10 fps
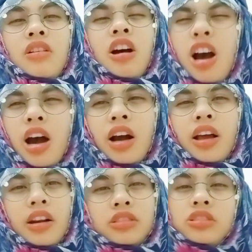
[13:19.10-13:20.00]
hung
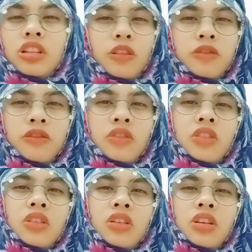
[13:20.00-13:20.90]
herself
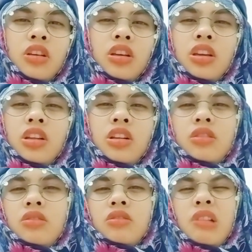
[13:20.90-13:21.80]

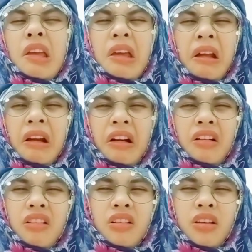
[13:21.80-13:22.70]
in her
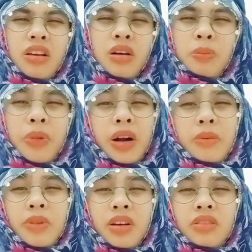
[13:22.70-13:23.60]

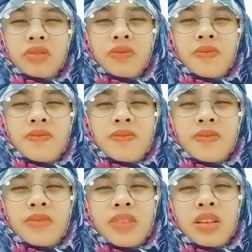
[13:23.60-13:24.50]
apartment.
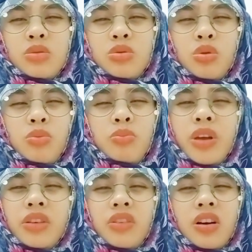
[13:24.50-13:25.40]
So
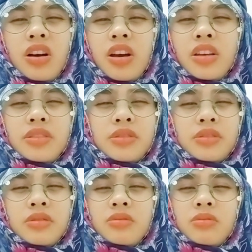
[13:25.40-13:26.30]
bad, guys.
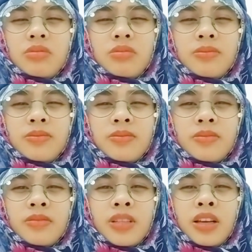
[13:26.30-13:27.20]

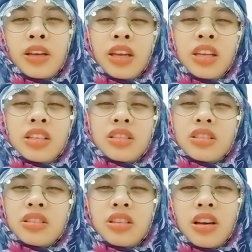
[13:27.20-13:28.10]
It's
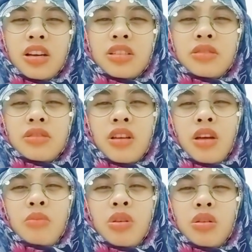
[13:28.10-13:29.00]
just
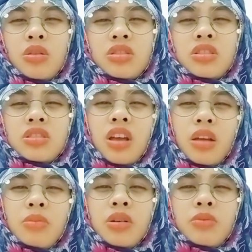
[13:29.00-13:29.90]
because the
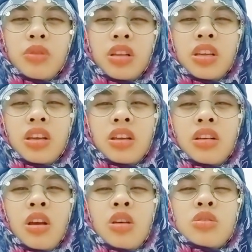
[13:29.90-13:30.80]
cyberbullying.
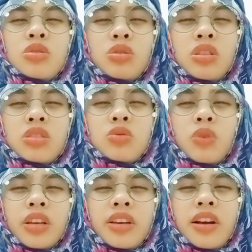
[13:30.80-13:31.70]
So that's
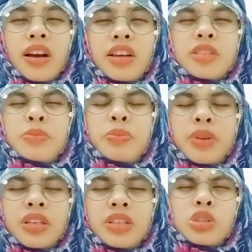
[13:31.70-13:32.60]
why, guys,
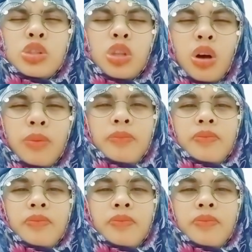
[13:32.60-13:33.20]
please stop